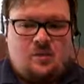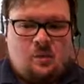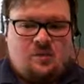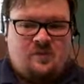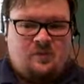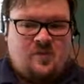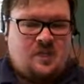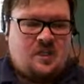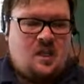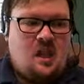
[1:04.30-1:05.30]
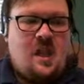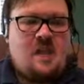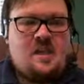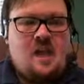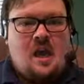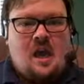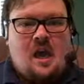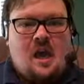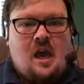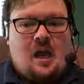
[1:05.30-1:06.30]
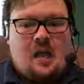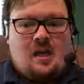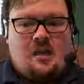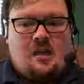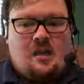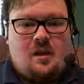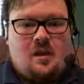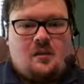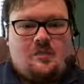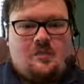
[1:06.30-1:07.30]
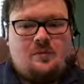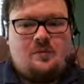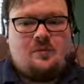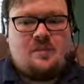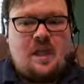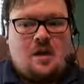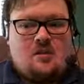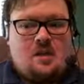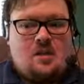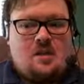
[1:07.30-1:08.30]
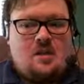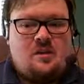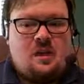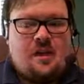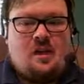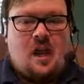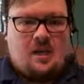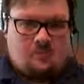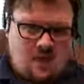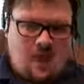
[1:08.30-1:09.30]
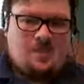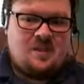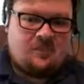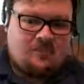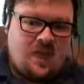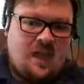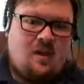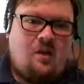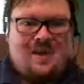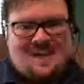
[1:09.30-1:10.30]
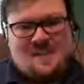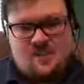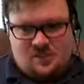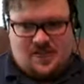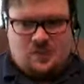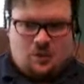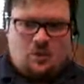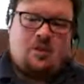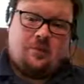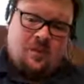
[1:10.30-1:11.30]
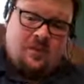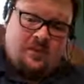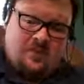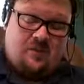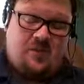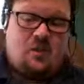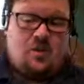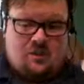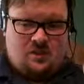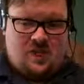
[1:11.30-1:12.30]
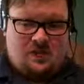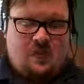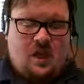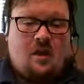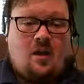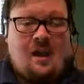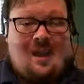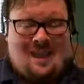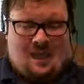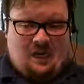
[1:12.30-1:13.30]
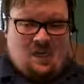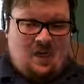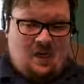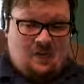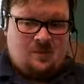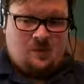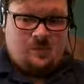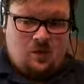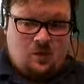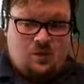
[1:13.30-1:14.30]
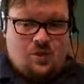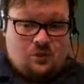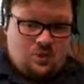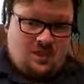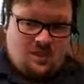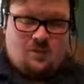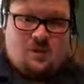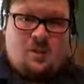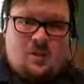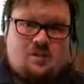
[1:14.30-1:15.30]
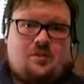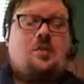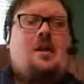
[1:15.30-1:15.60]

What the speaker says: OpenVPN client. I I copied the file that I just downloaded in the previous video. I took that file and I got it onto my phone. You can do it any way you want to.